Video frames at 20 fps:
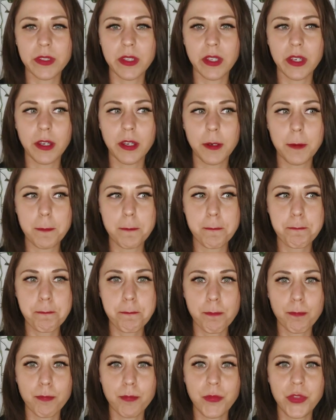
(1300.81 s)

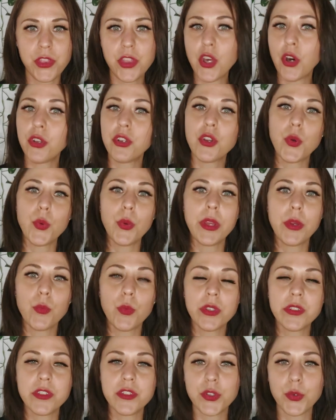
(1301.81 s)
not knowing
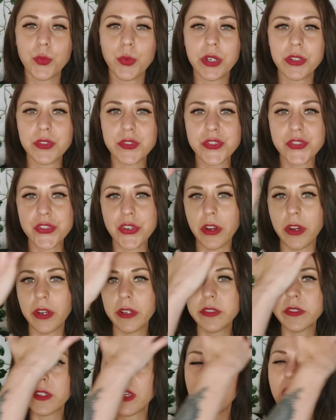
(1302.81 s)
what to do, where to
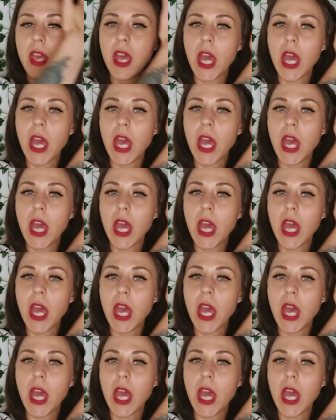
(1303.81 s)
start,